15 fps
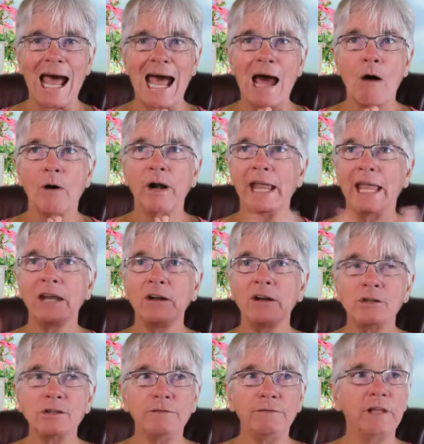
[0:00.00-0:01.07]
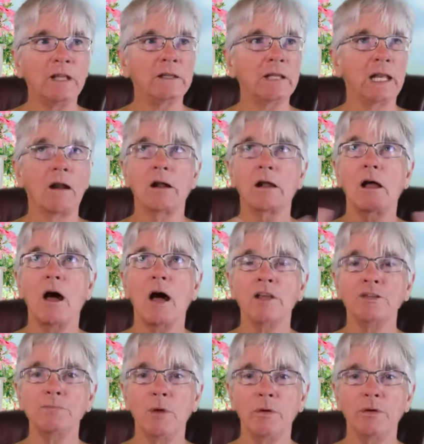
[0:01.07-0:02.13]
our energy field, in our
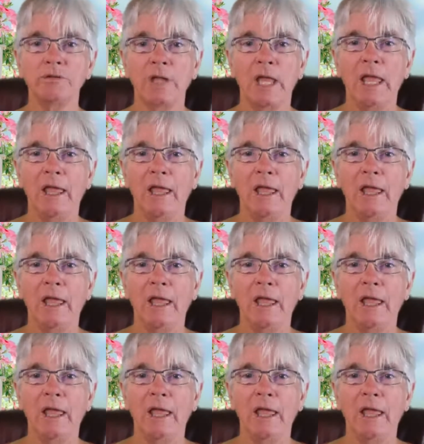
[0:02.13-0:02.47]
cosmos.